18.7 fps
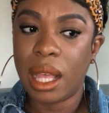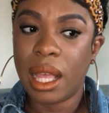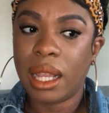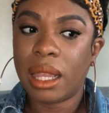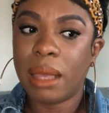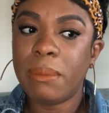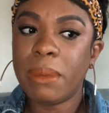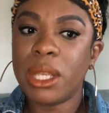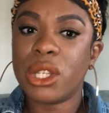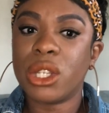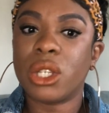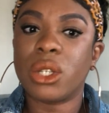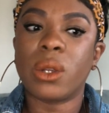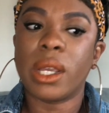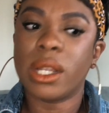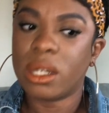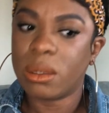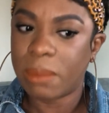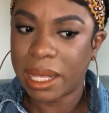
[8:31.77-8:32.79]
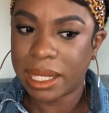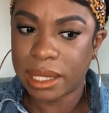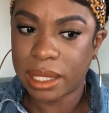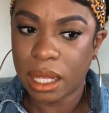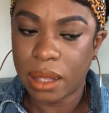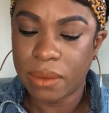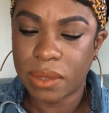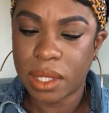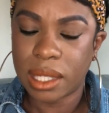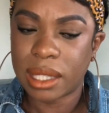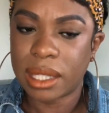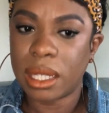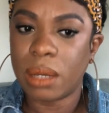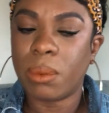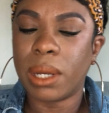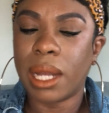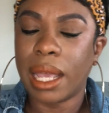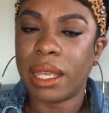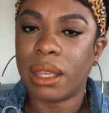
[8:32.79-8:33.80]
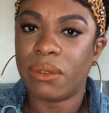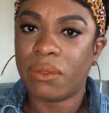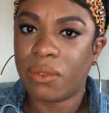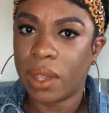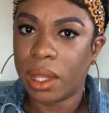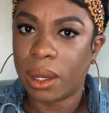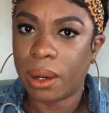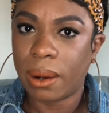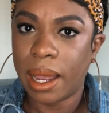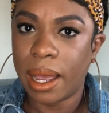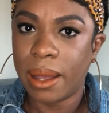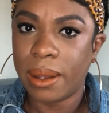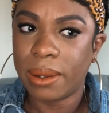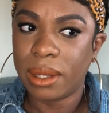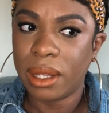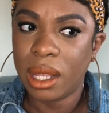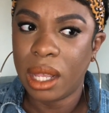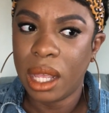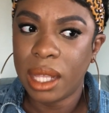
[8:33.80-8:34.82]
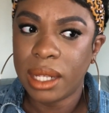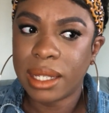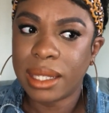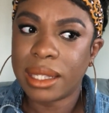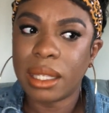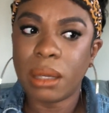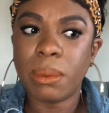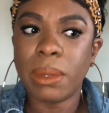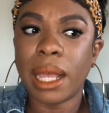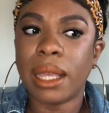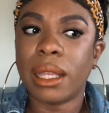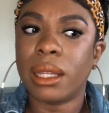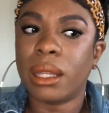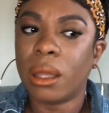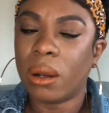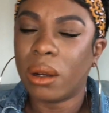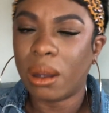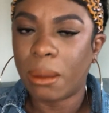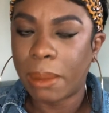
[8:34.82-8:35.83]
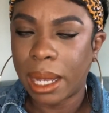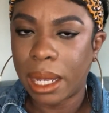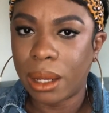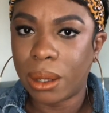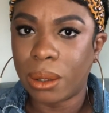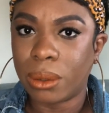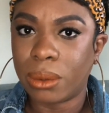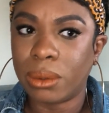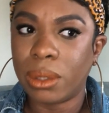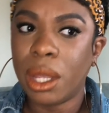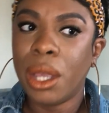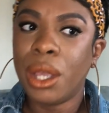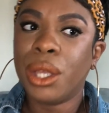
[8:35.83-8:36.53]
Let me stretch myself to see what I can figure out, to see what I can learn on my own.